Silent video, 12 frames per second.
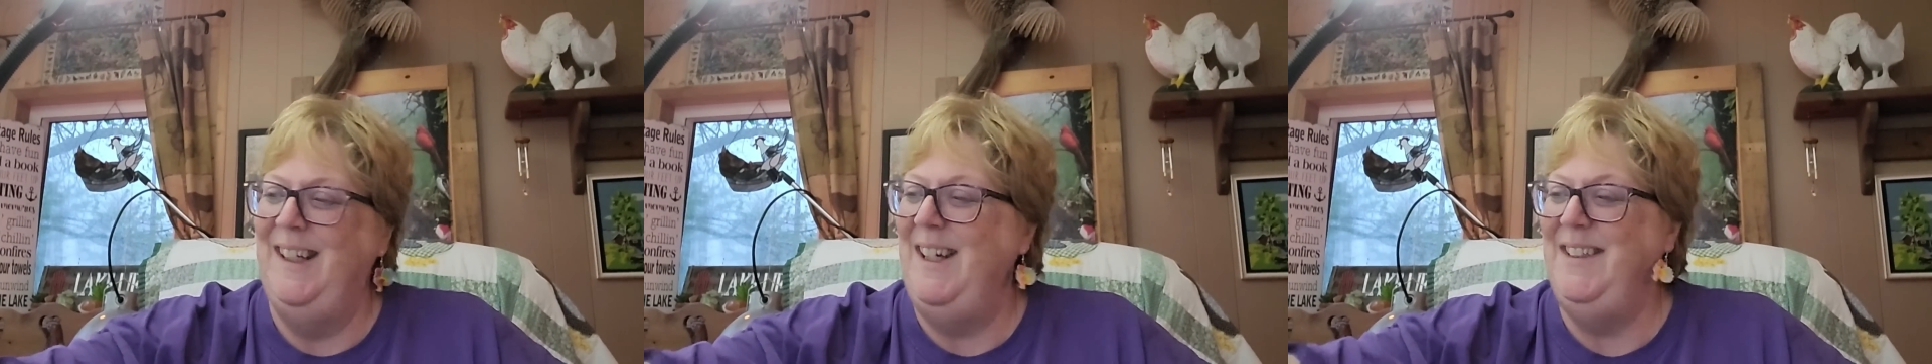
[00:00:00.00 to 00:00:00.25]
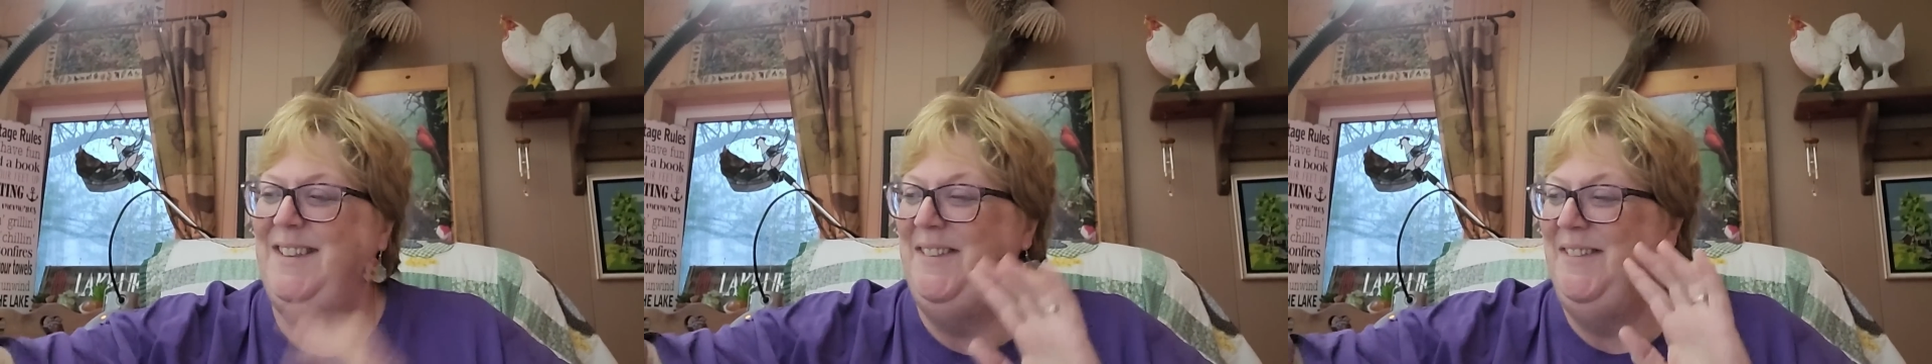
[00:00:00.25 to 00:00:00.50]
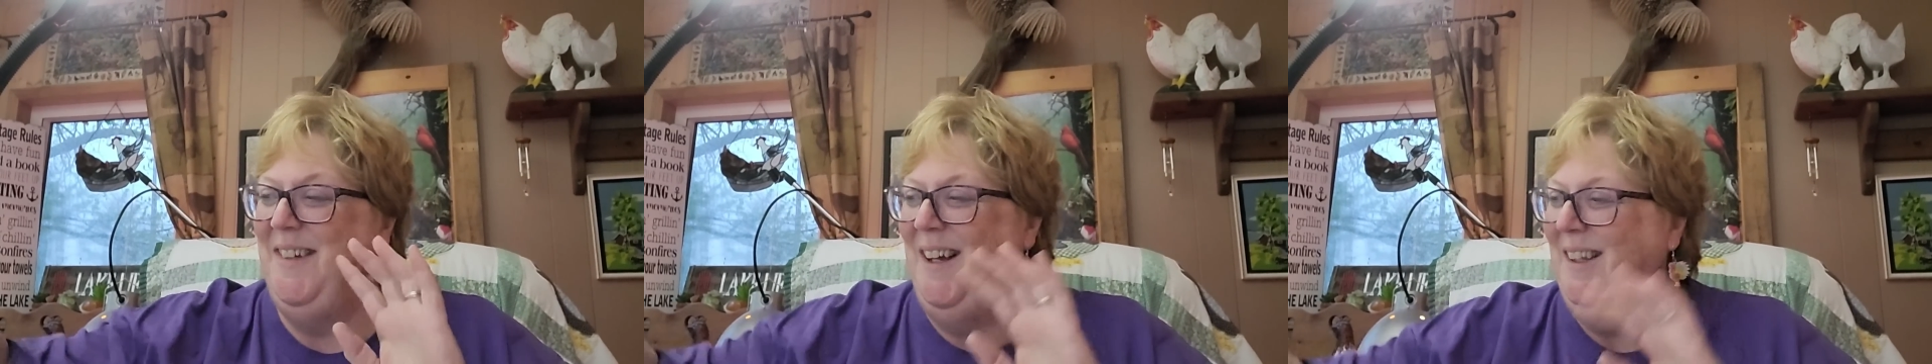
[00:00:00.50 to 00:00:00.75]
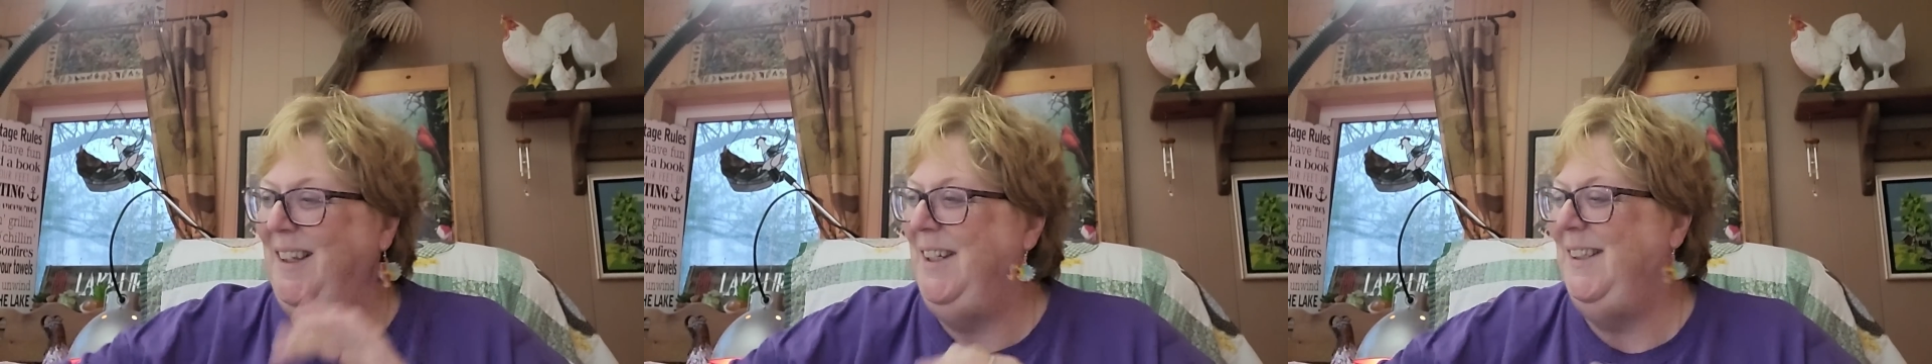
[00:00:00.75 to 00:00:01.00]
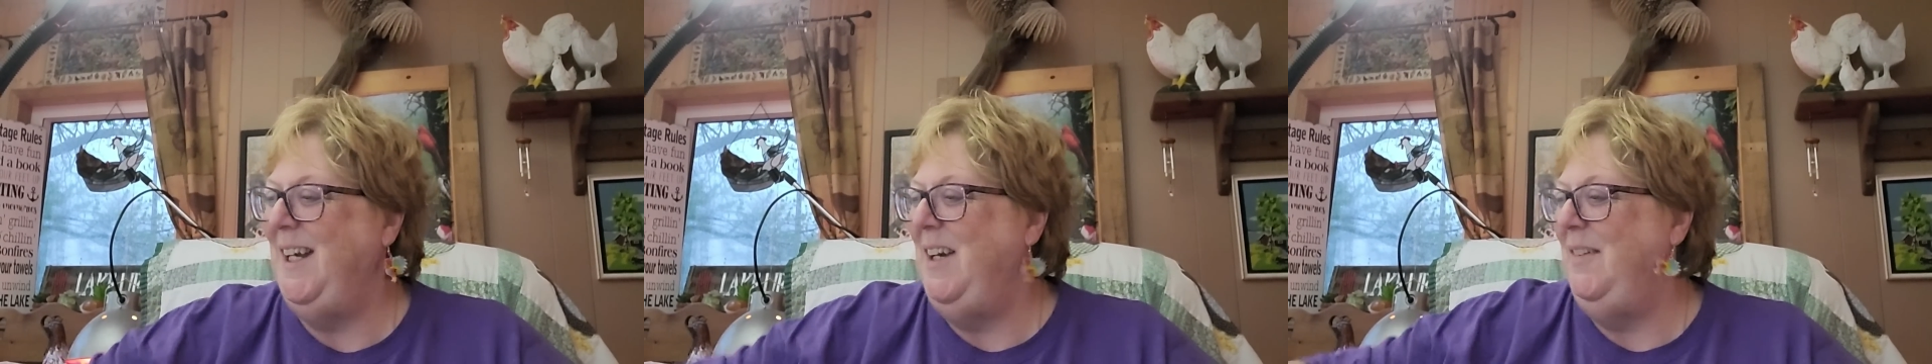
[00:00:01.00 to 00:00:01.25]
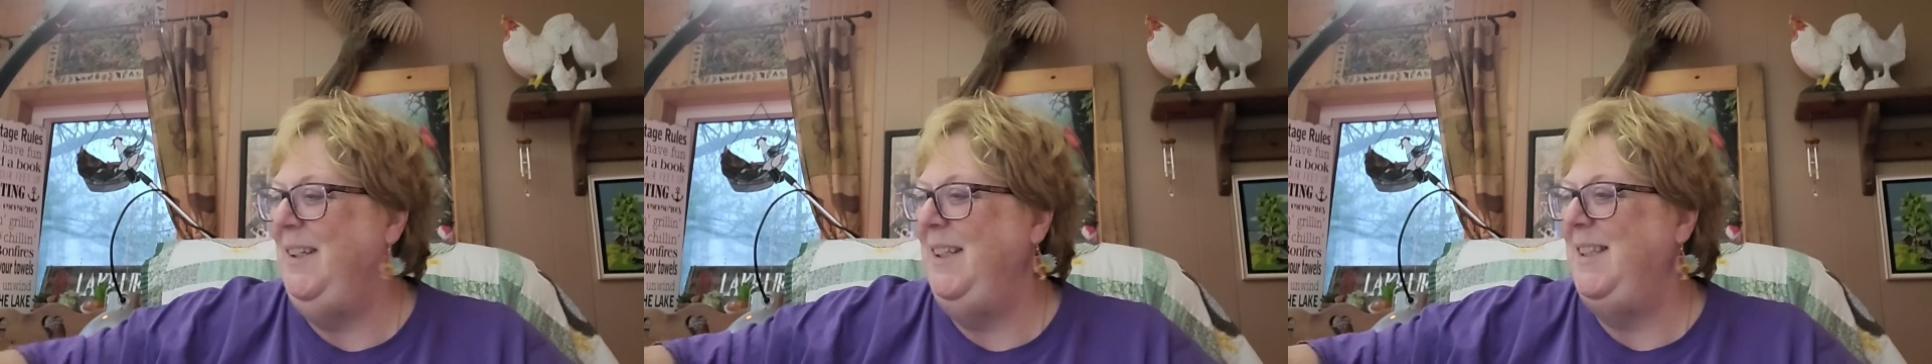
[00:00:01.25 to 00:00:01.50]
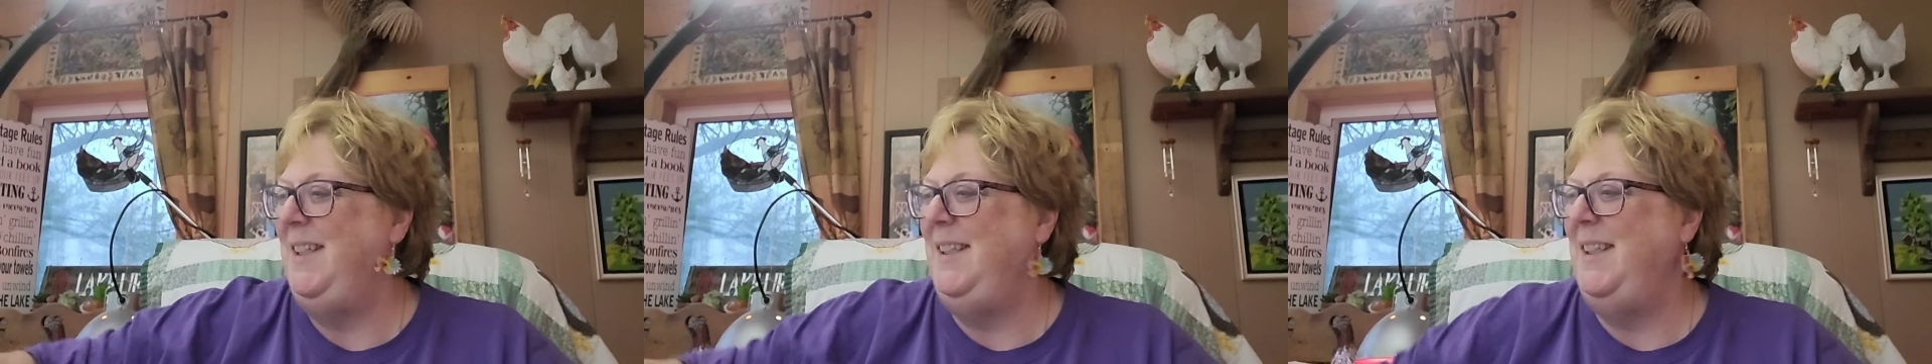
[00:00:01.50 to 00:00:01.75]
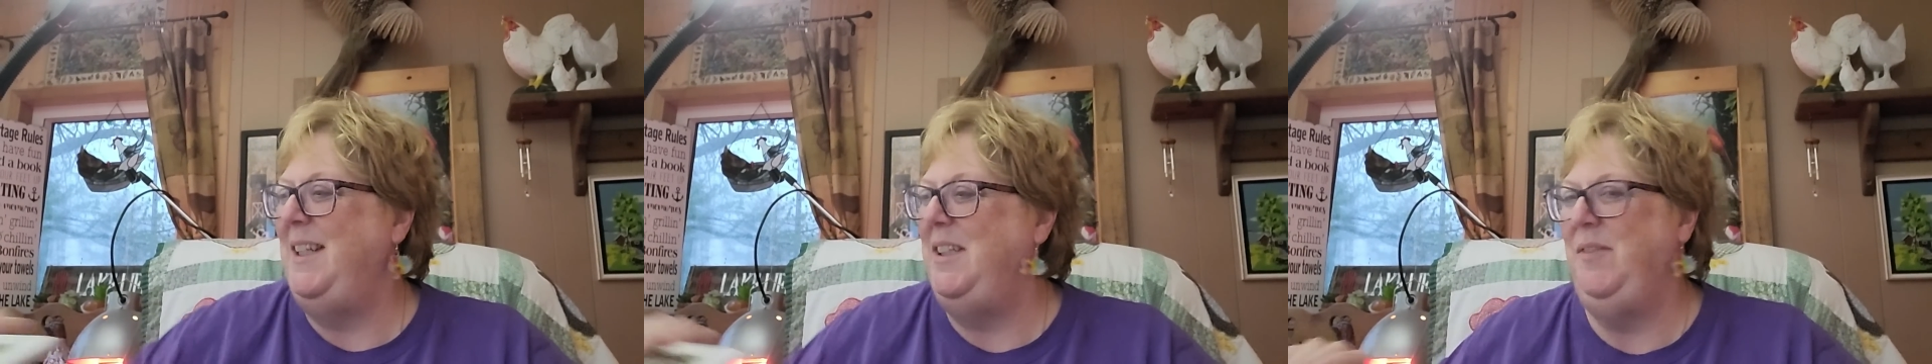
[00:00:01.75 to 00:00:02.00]
I do not like that when I see
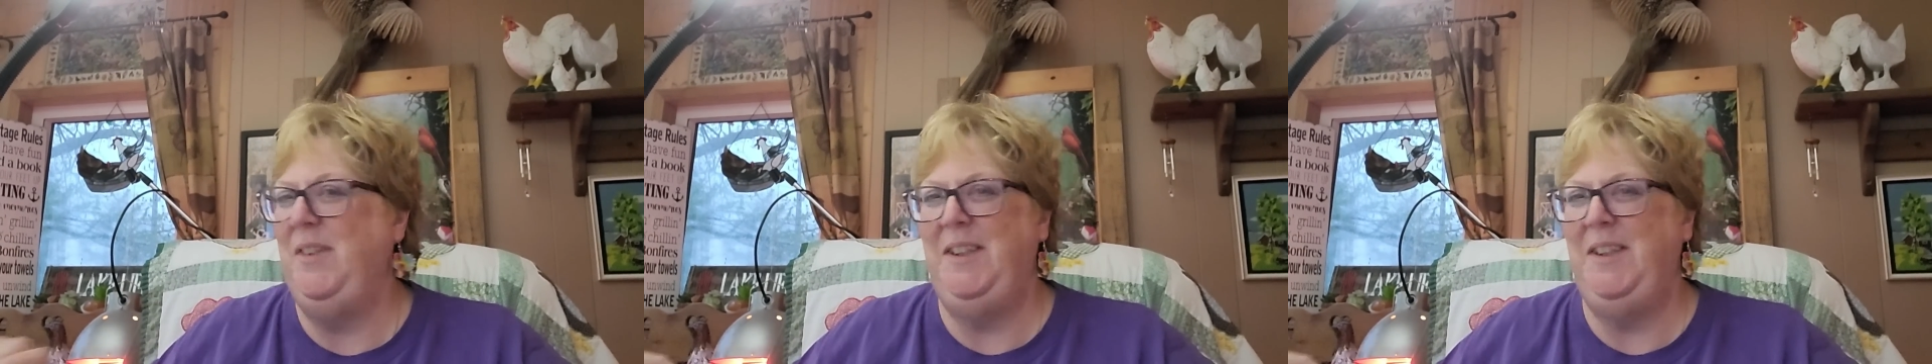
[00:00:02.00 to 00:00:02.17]
that in the